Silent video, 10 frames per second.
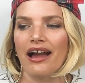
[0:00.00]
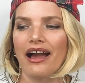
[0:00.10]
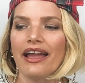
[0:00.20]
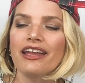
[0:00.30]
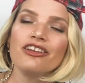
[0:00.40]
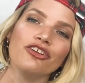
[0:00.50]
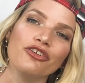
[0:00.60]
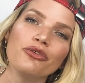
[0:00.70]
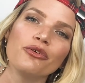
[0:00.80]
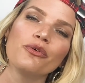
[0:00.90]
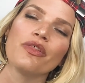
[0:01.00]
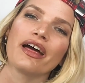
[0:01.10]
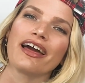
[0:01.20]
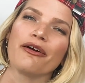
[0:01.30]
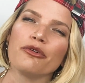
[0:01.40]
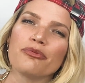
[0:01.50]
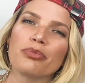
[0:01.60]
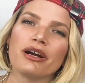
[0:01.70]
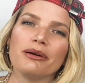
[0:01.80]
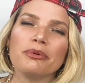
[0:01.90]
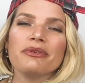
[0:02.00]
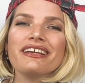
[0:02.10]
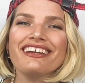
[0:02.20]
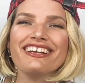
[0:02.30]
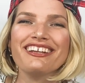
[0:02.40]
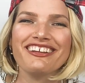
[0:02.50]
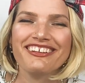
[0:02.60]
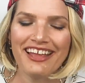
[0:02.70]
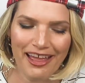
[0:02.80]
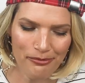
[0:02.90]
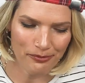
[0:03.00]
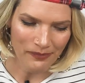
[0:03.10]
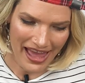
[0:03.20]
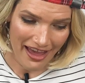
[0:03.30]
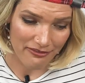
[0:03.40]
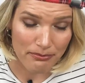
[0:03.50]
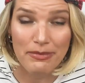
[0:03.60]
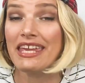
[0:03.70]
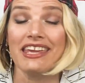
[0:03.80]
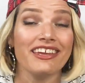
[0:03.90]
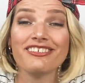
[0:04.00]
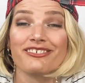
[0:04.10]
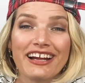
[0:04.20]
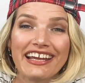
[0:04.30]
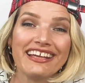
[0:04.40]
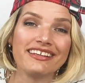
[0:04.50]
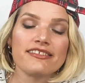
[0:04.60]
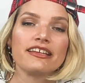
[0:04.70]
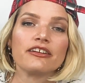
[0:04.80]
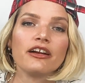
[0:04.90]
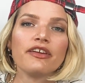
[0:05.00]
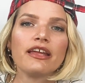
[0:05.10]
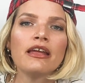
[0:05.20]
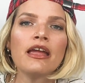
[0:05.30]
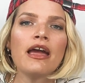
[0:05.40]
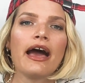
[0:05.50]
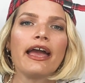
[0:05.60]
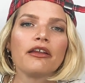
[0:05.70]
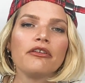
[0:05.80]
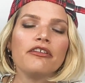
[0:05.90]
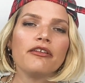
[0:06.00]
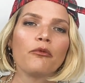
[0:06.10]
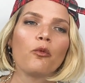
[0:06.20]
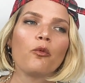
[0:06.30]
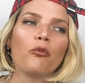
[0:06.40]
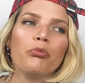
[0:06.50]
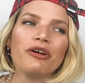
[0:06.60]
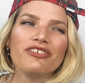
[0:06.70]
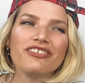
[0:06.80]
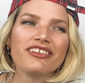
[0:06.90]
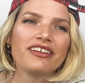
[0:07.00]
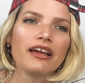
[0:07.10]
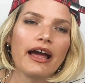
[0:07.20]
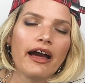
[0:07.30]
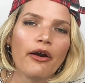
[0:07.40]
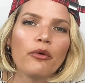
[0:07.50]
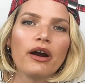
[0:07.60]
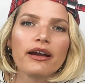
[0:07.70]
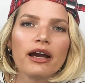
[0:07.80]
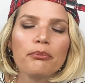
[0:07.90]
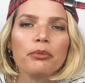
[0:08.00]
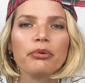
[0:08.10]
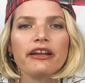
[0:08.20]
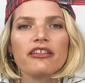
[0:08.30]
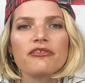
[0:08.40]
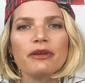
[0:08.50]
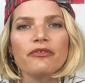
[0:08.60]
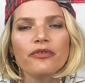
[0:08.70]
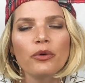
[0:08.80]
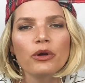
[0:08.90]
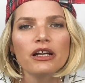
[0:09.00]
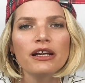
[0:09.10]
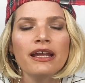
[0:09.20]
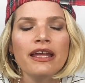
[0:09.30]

I knew that I was probably gonna have me right in the center of it. I had built out a couple brands before